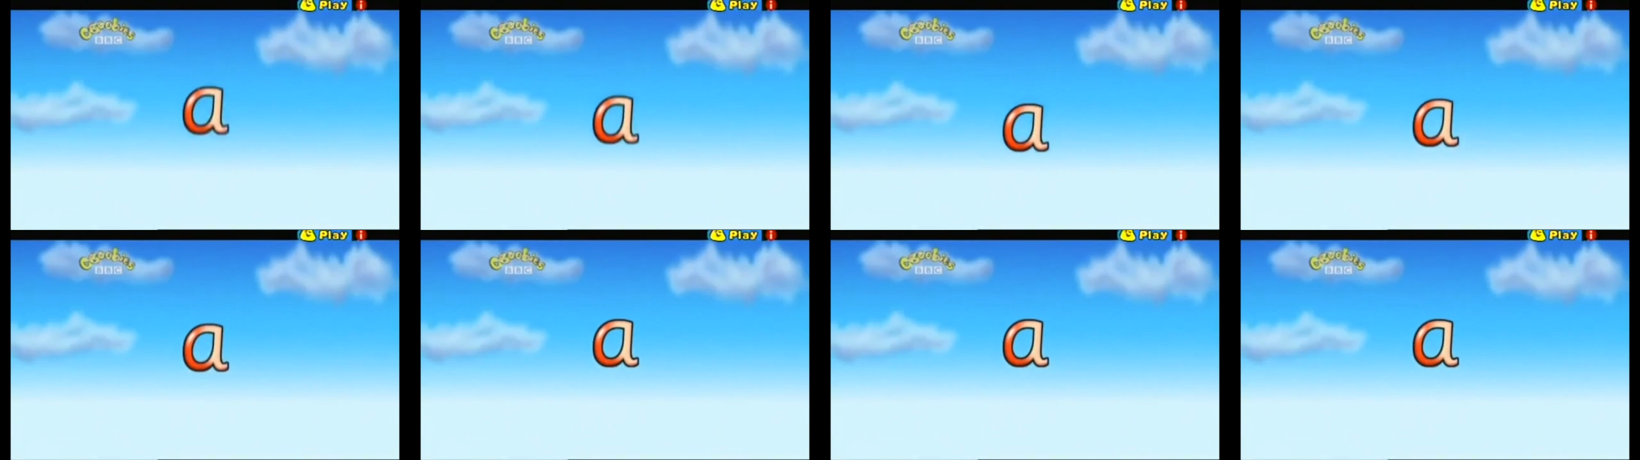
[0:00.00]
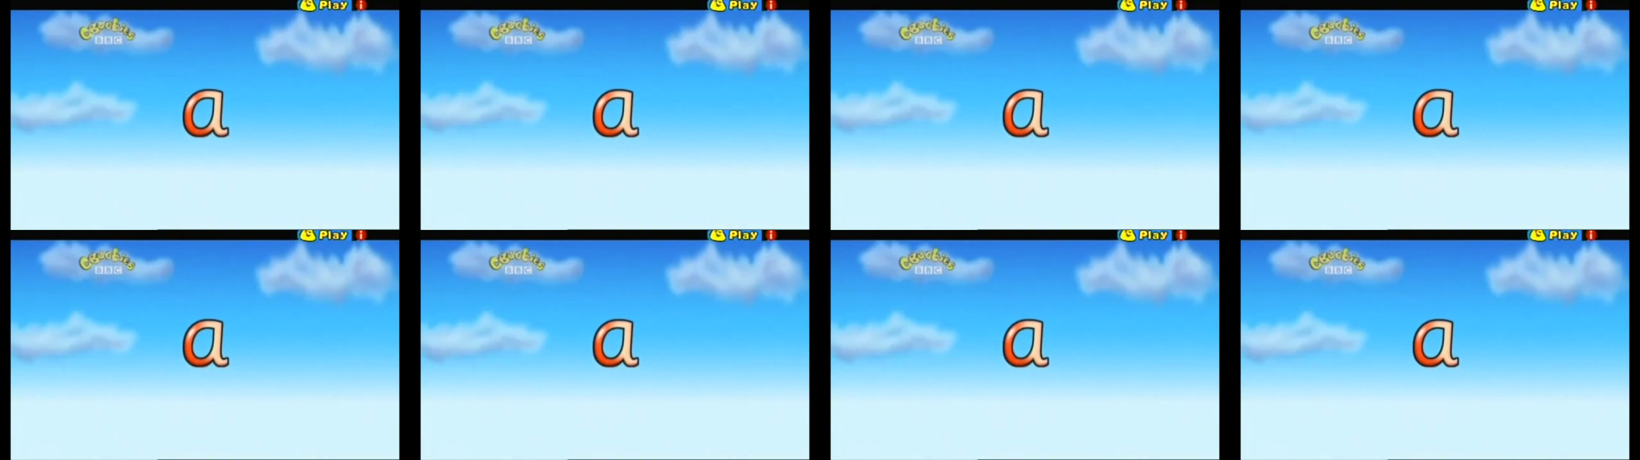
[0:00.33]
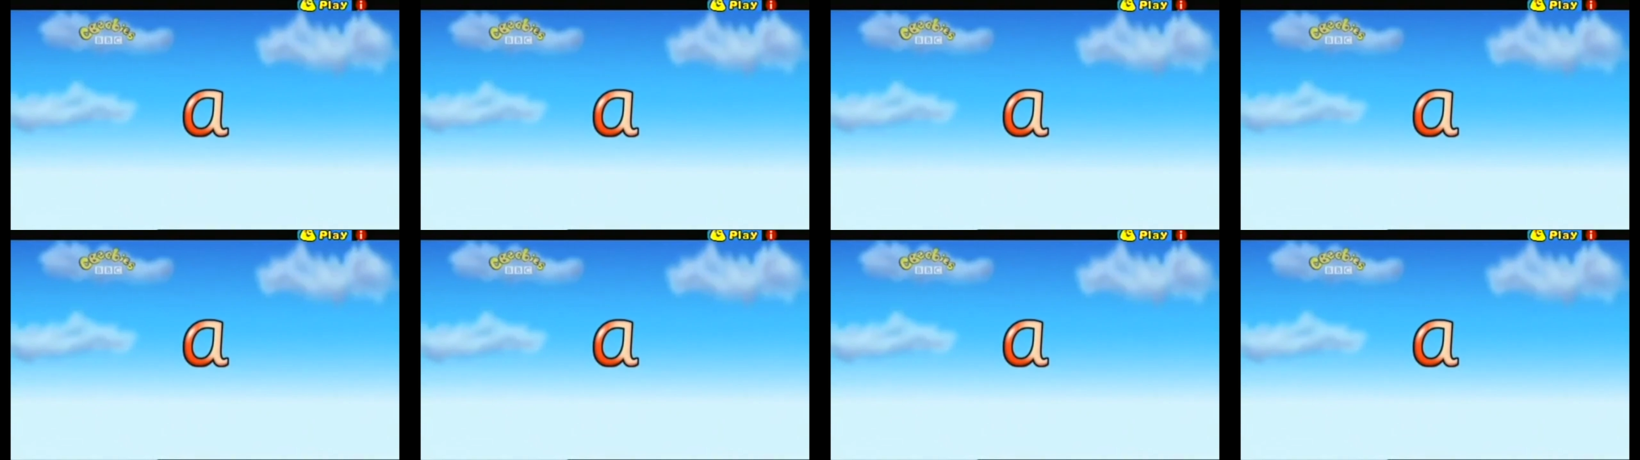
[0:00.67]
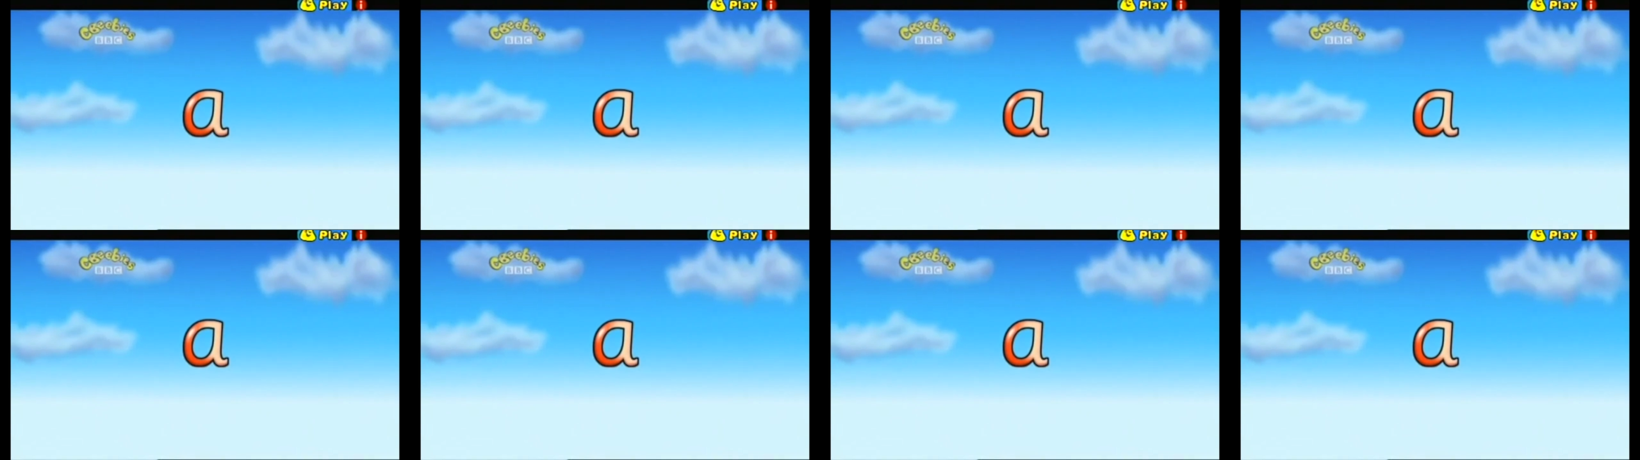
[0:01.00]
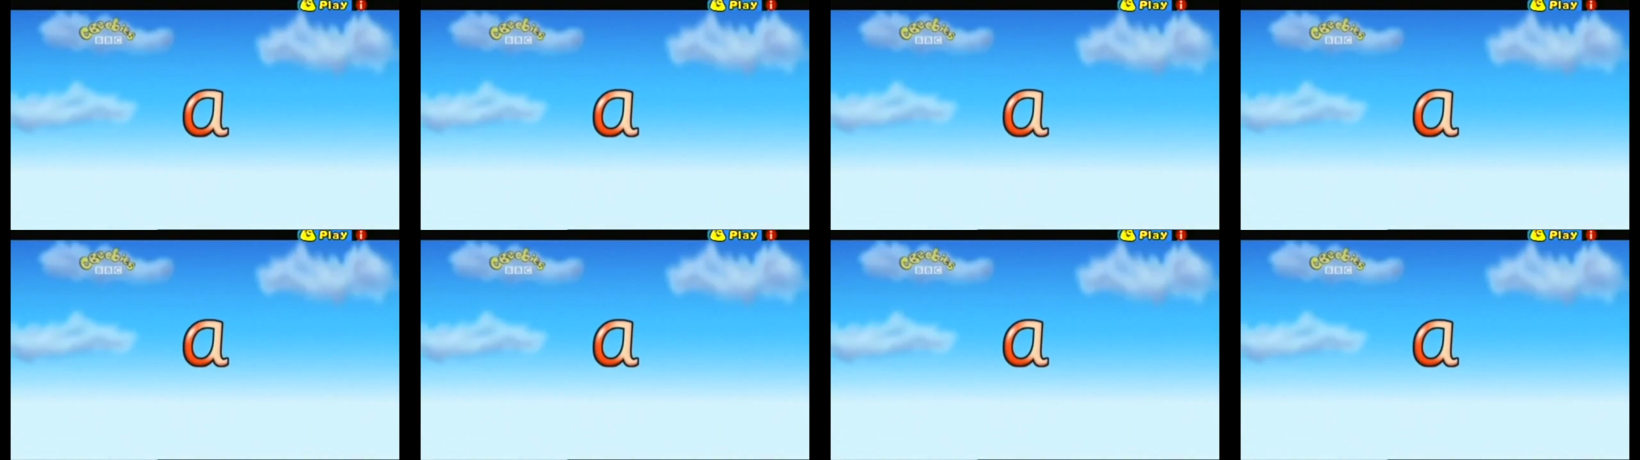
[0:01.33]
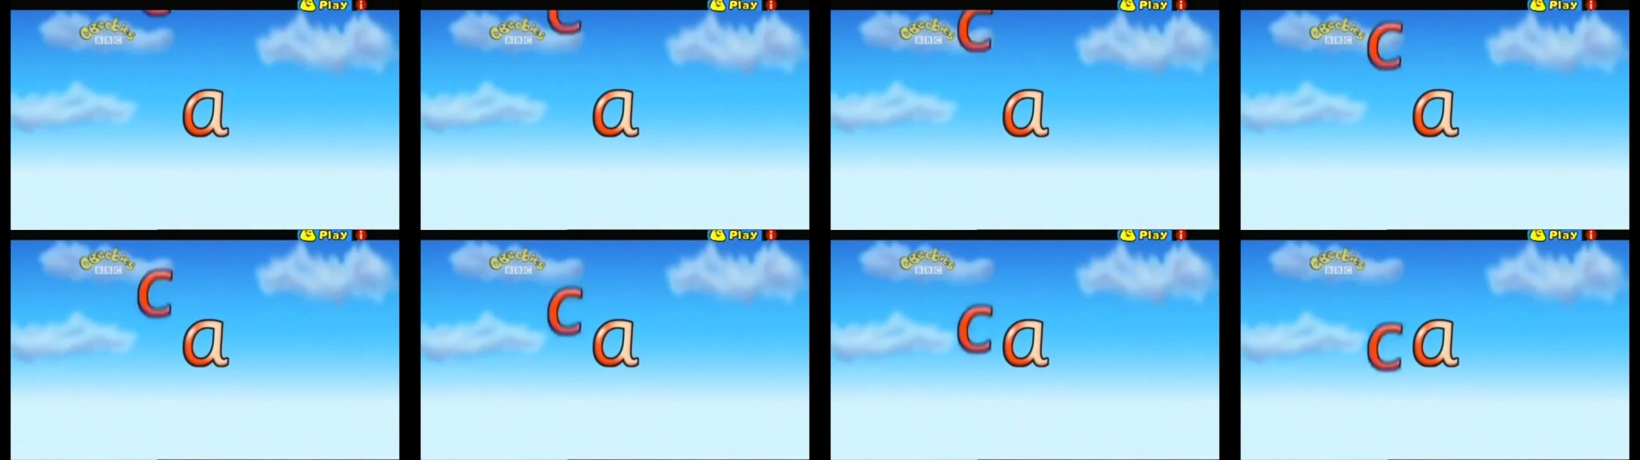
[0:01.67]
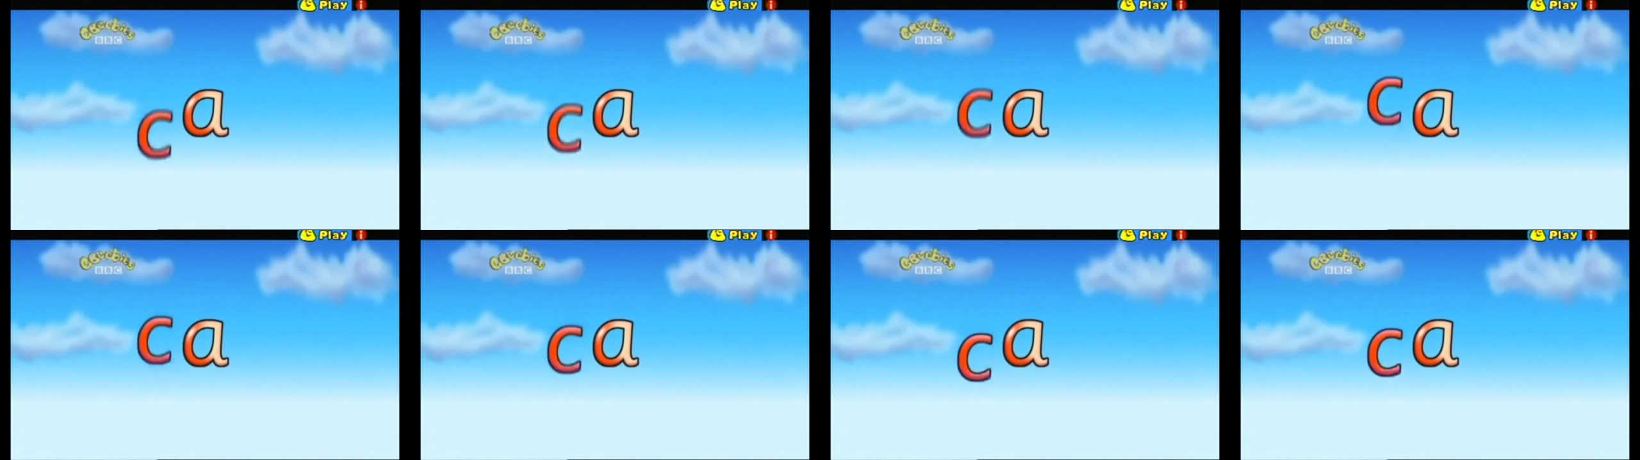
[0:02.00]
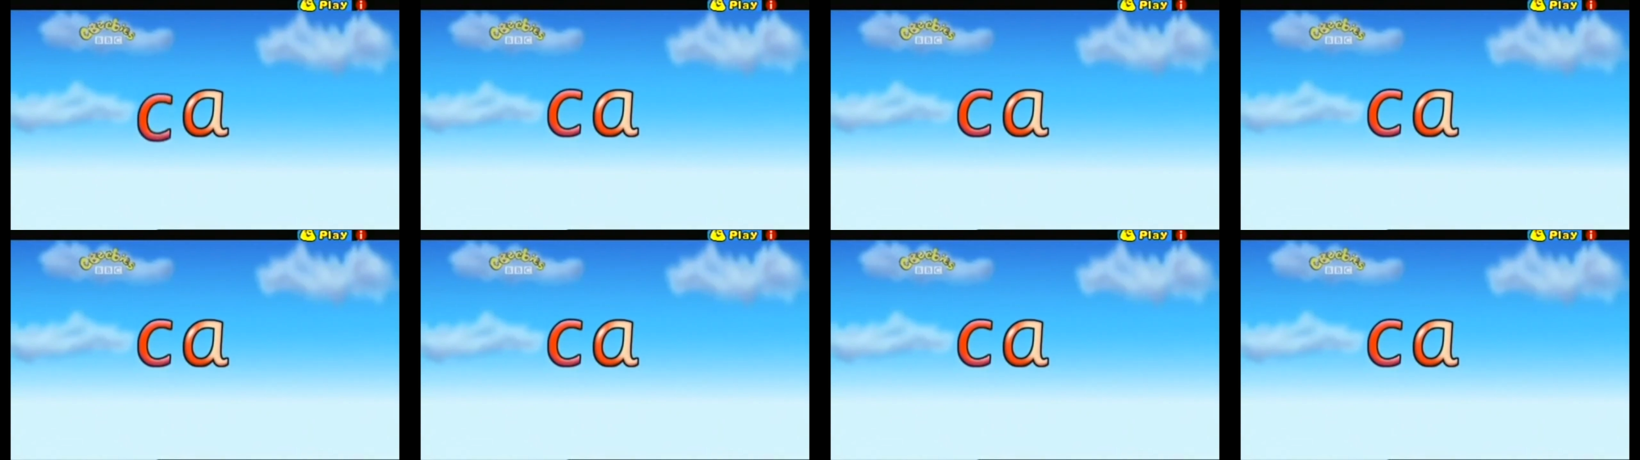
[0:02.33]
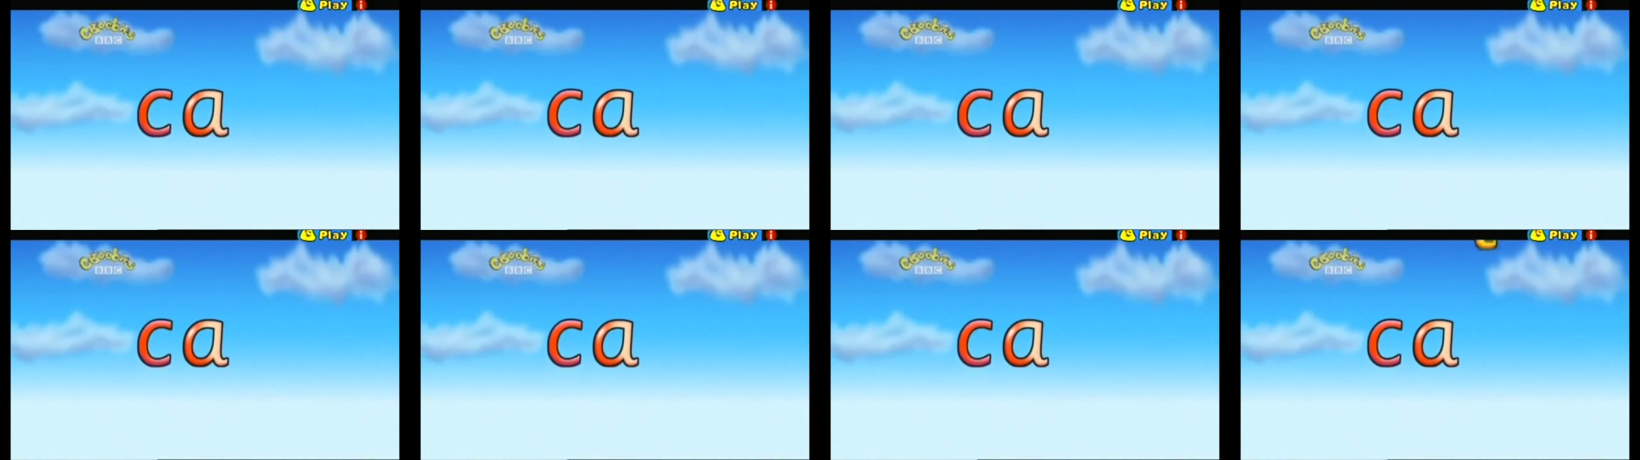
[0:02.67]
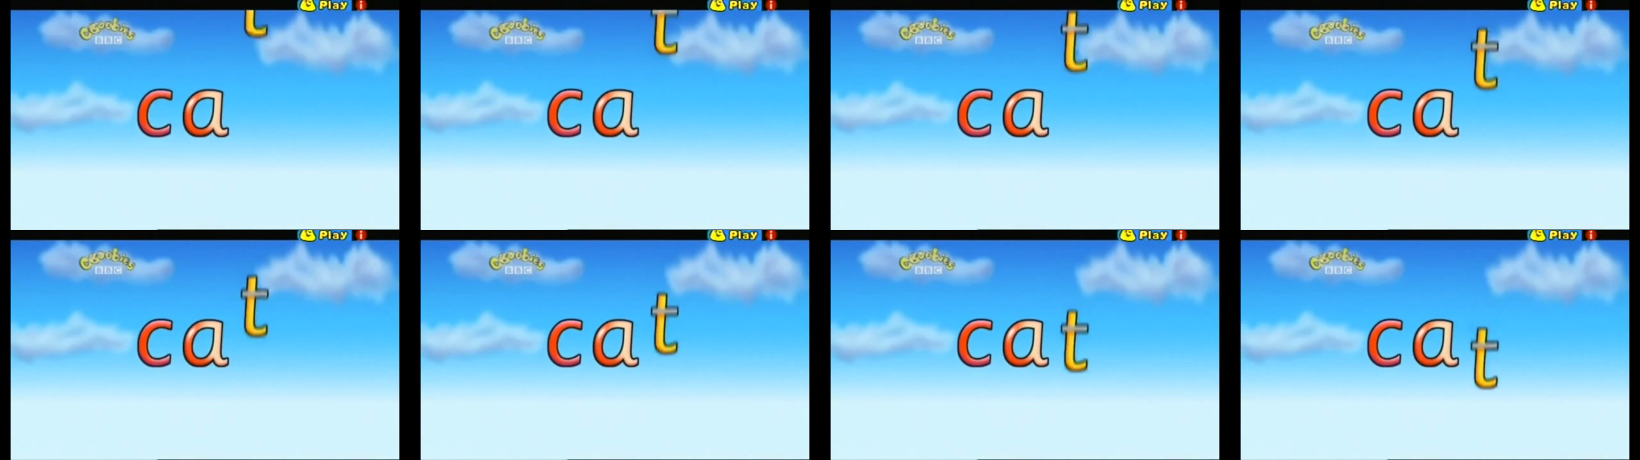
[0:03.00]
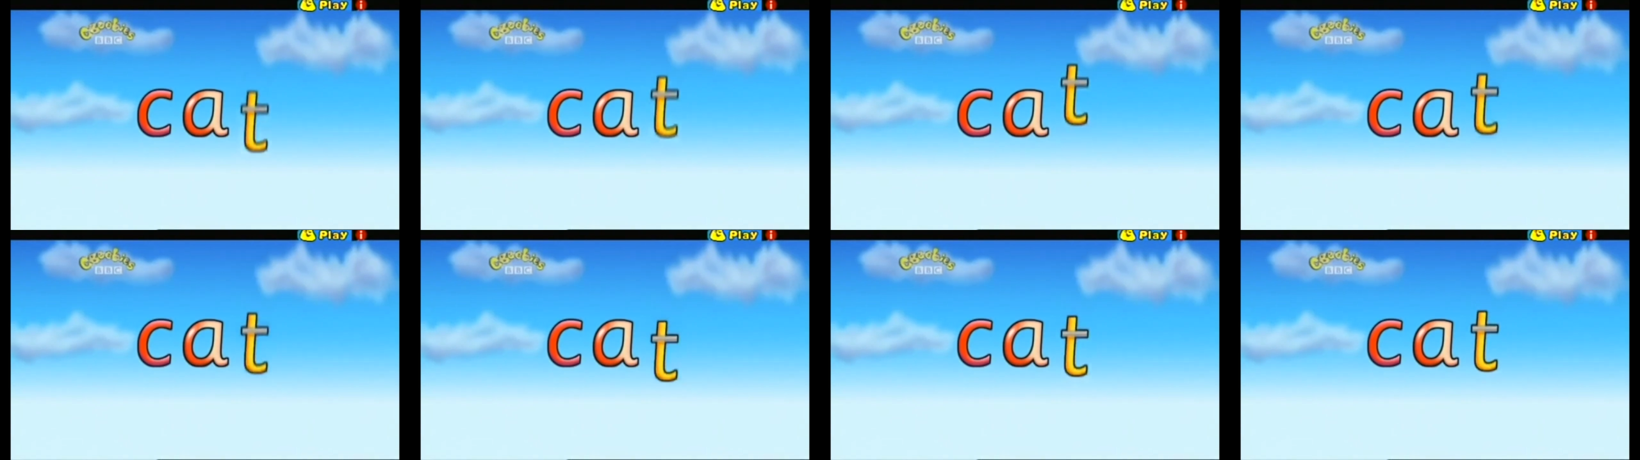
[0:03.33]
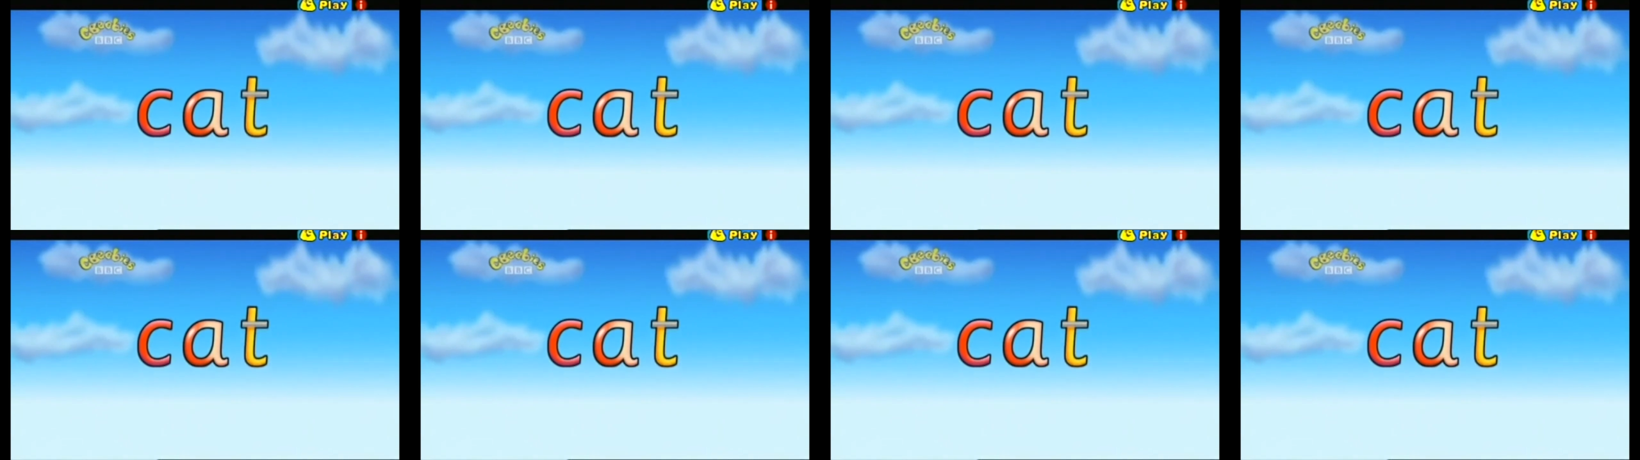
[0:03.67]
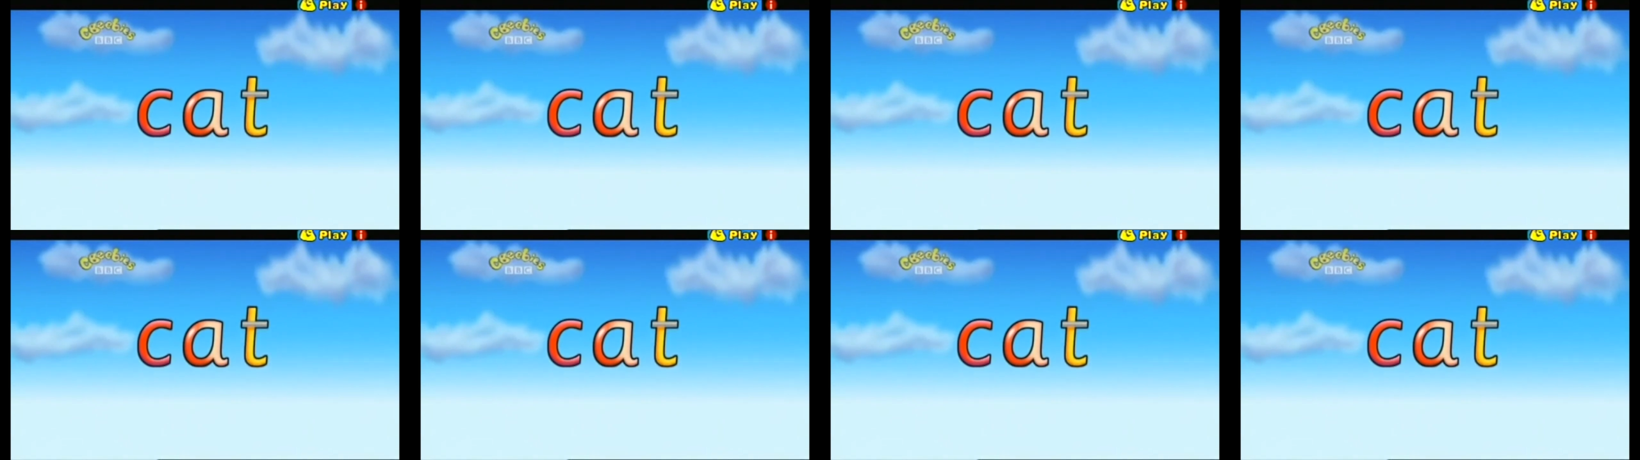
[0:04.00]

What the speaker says: No face is visible, so there are no lips to read.